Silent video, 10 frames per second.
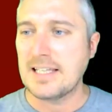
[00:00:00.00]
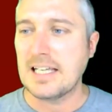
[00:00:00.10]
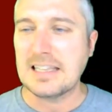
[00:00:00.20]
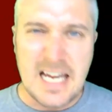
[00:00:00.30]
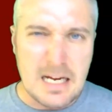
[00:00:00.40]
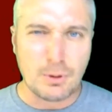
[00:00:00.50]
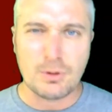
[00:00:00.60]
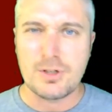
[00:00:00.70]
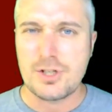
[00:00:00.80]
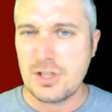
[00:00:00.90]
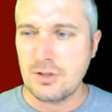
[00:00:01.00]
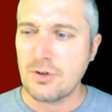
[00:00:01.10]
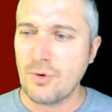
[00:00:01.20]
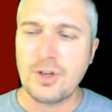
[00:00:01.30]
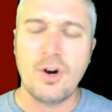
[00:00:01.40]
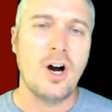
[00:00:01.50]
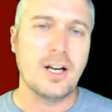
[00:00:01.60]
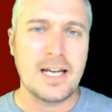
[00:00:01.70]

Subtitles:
that labor is still going on.